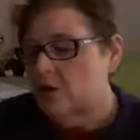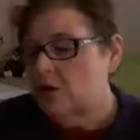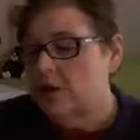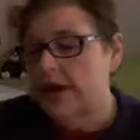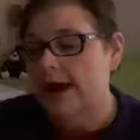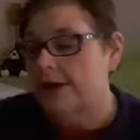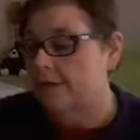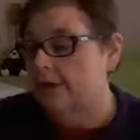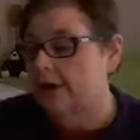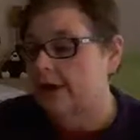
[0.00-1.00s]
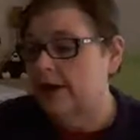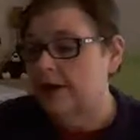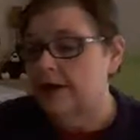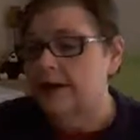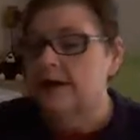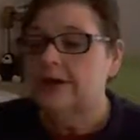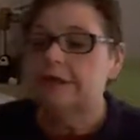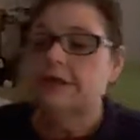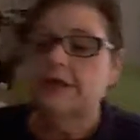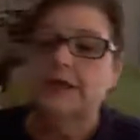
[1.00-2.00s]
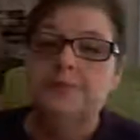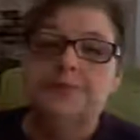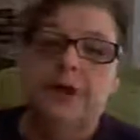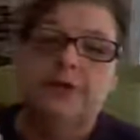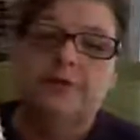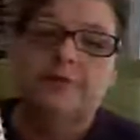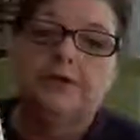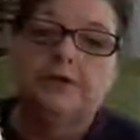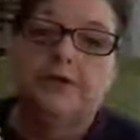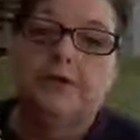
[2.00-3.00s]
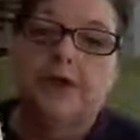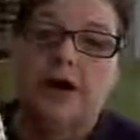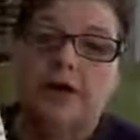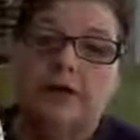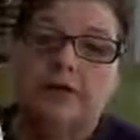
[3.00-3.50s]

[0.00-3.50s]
We had a plan. Sleep better was one of mine,